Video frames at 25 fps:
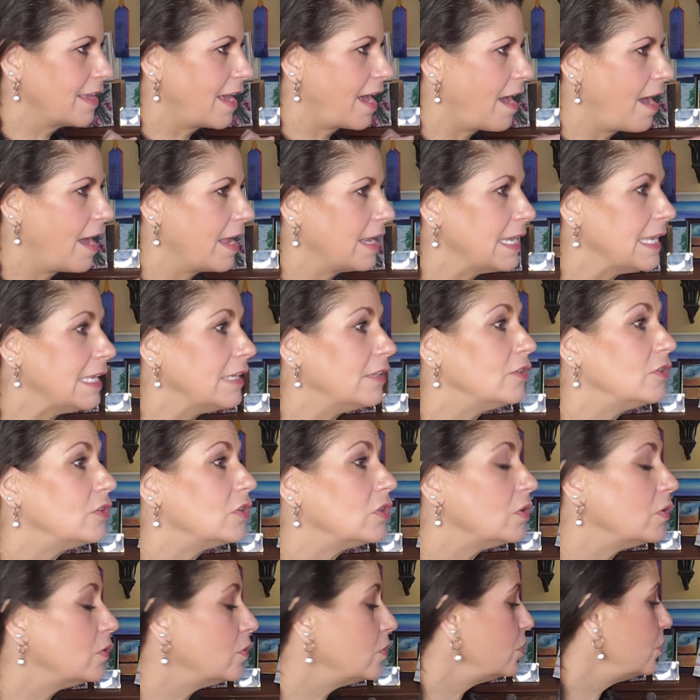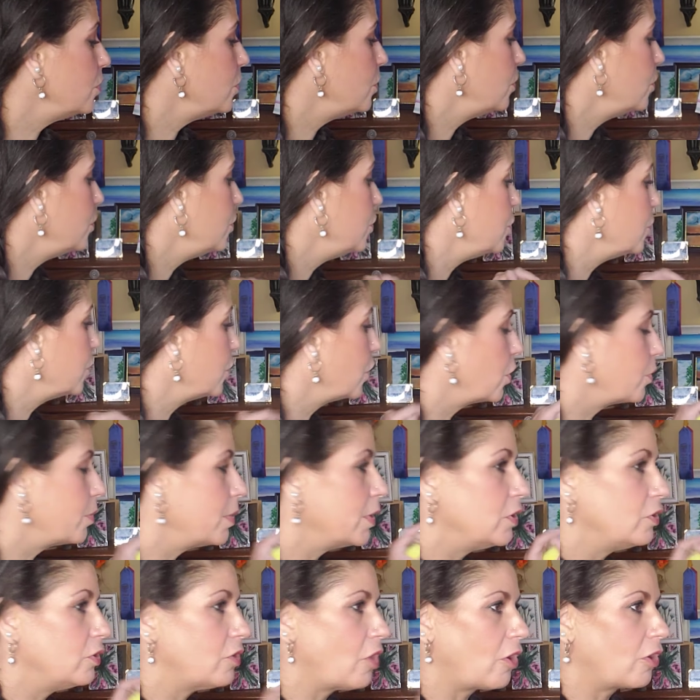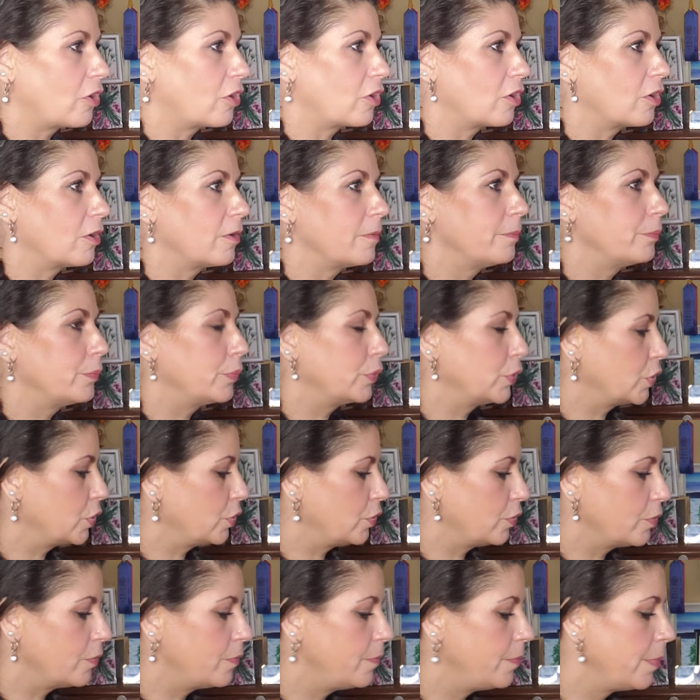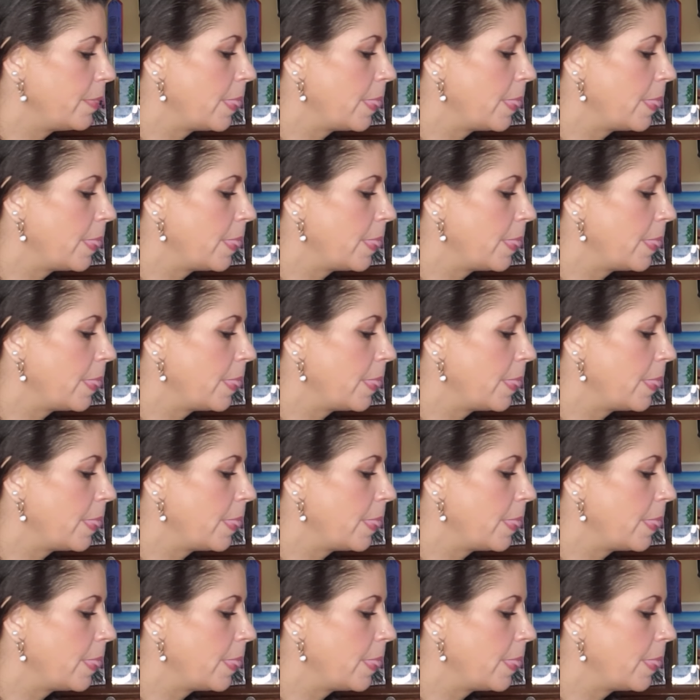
I need to do a little bit darker blue,